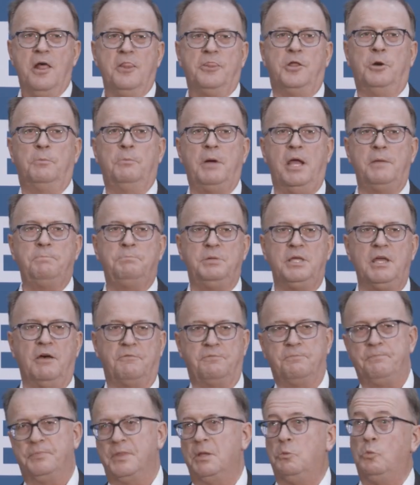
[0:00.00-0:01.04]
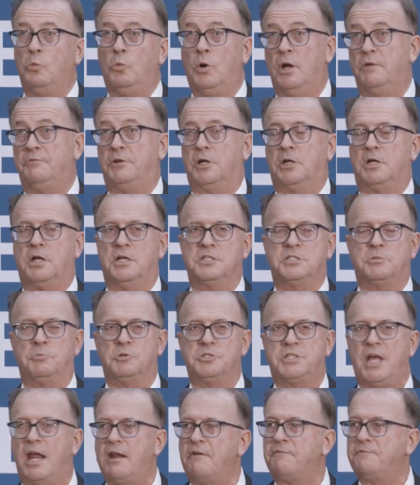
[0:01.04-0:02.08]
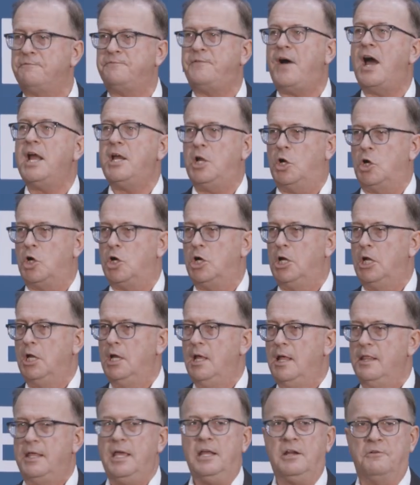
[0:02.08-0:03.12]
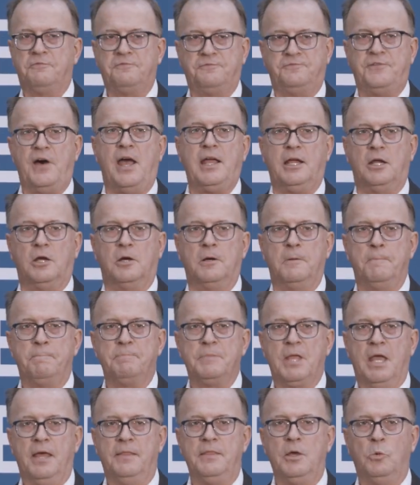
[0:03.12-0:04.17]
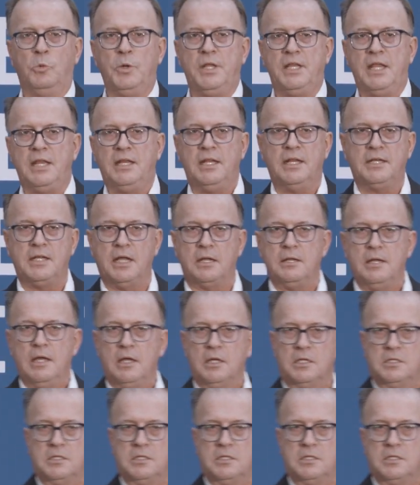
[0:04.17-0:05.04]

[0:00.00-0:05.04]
There might be one of our customers had a fire. They had a fire, and then we needed